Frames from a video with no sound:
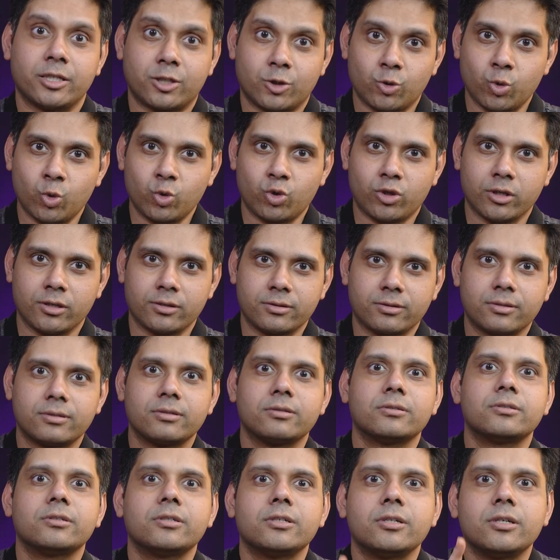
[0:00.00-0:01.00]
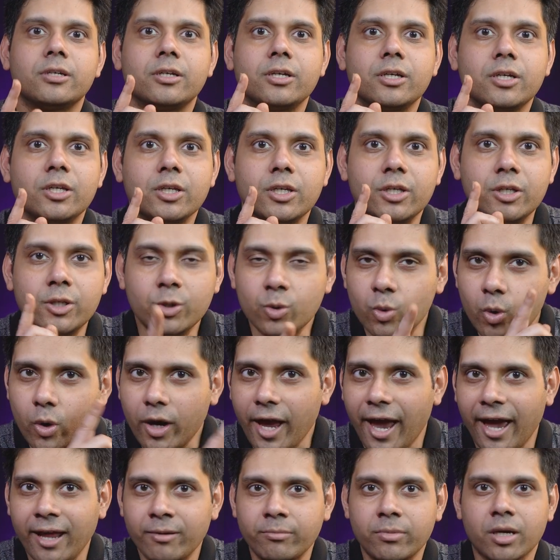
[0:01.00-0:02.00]
The truth is, you
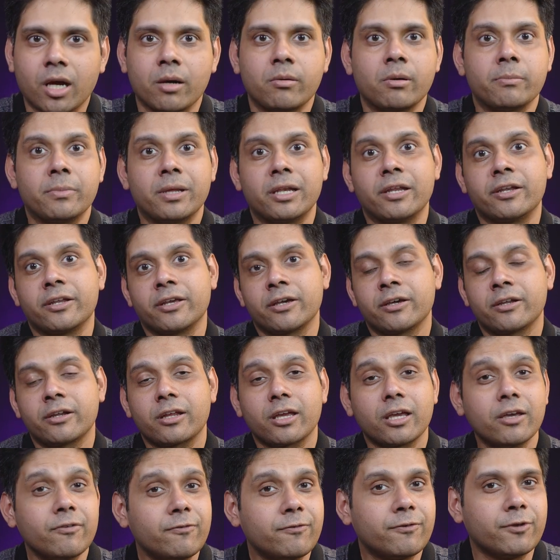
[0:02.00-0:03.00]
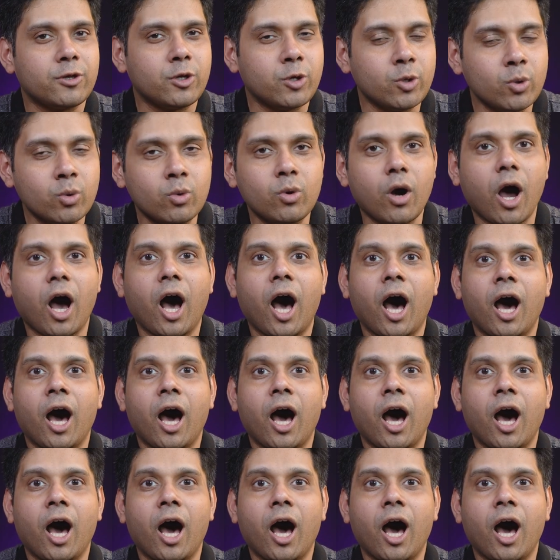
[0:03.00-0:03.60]
can become a billionaire if you